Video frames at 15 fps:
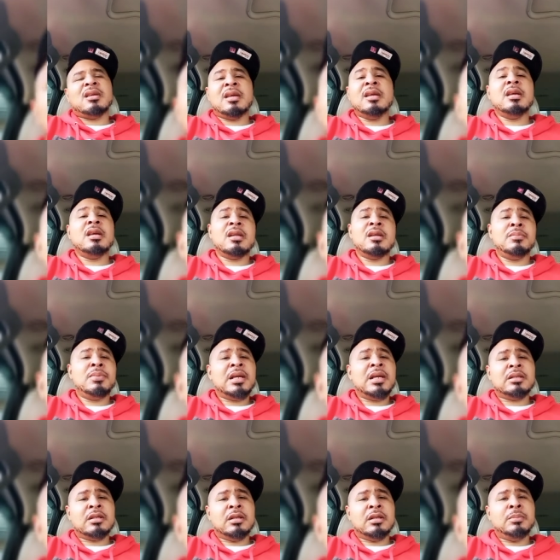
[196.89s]
and he hit the
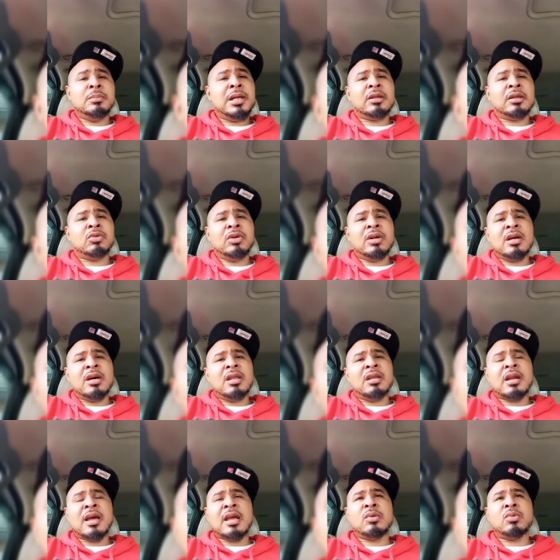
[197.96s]
big 3 the
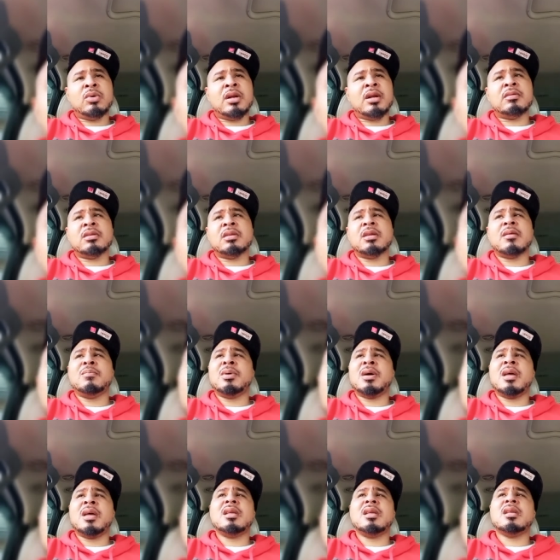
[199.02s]
other night or whatever,
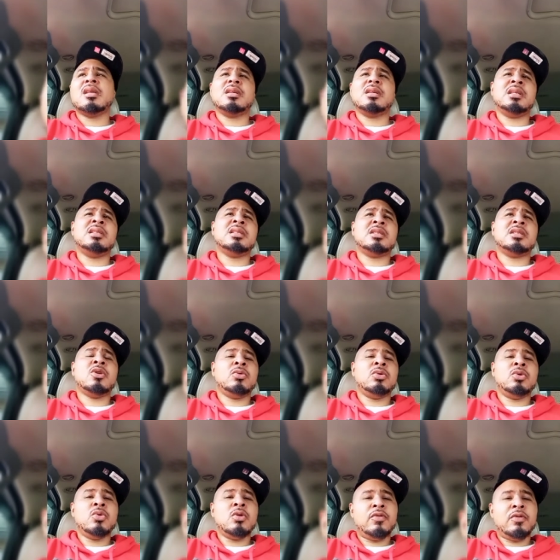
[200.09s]
but he just don't
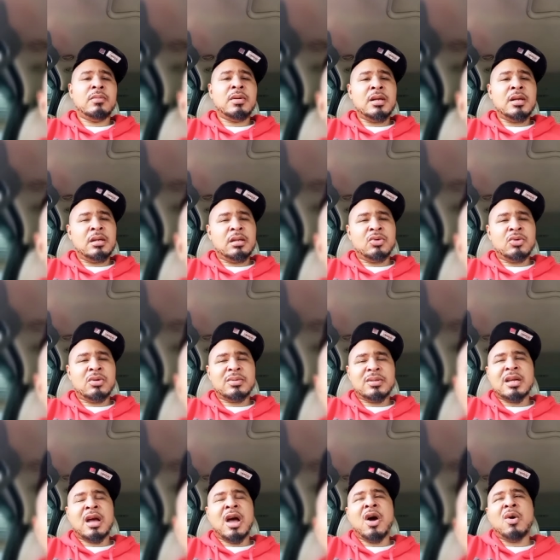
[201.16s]
do it for me. You know what I'm
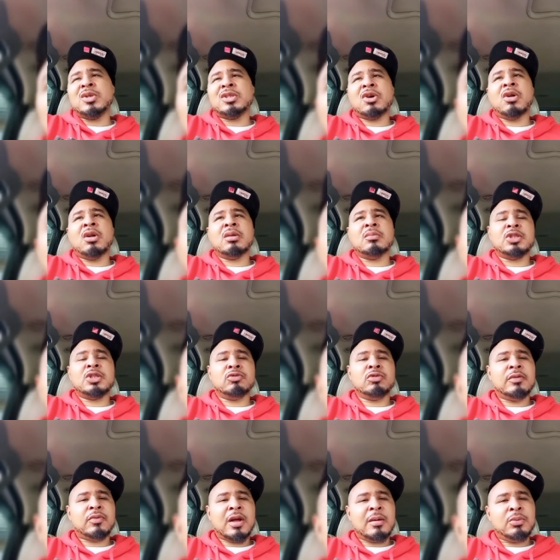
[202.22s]
saying? I always call him
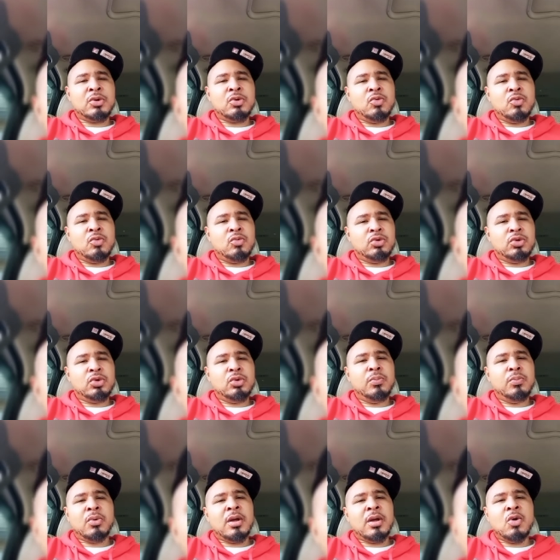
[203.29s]
Sharif Abdul
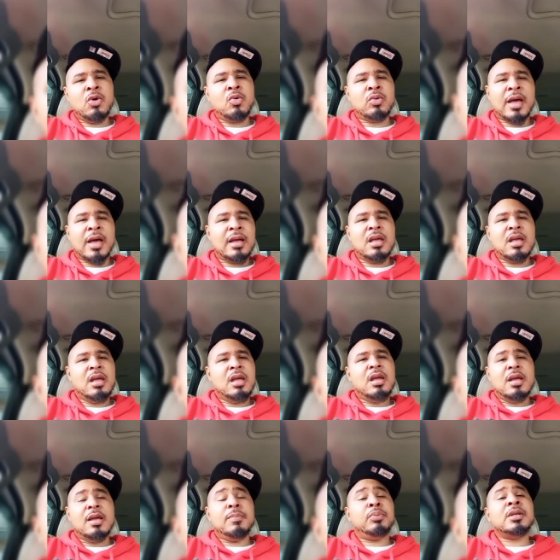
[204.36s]
2.0. Like,
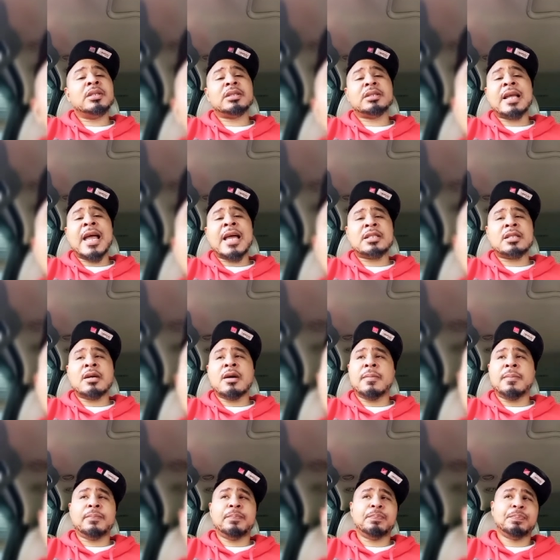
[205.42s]
he puts stats up.